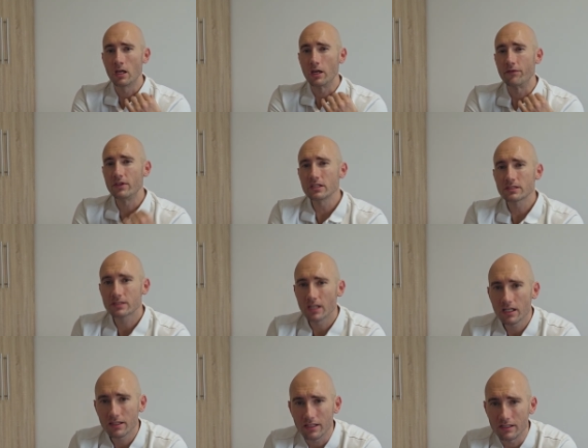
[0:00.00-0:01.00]
If this
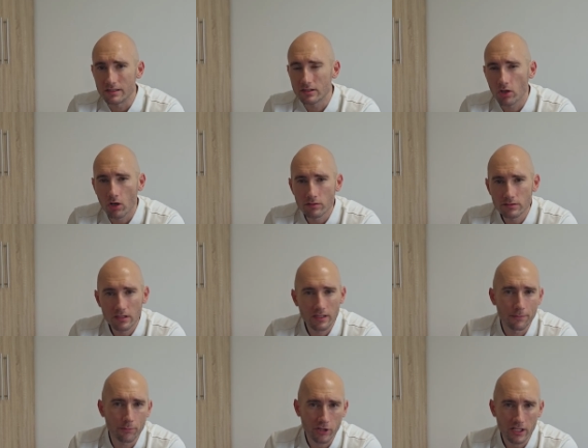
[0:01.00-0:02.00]
state is
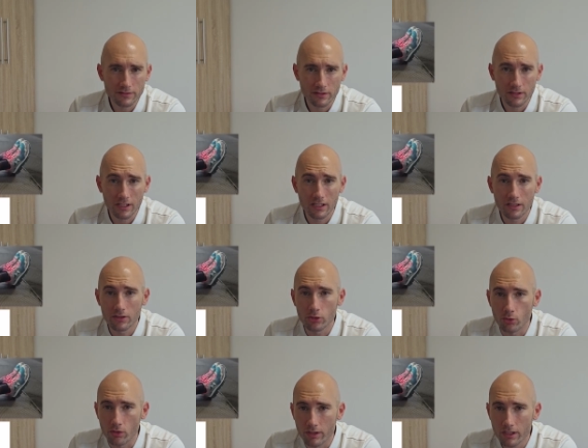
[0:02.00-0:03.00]
constantly present in
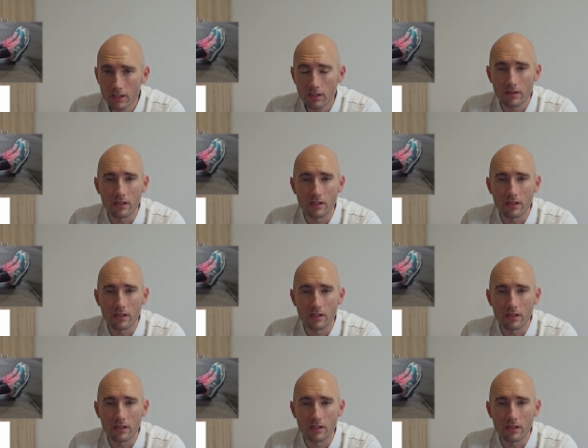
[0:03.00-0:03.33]
your knee,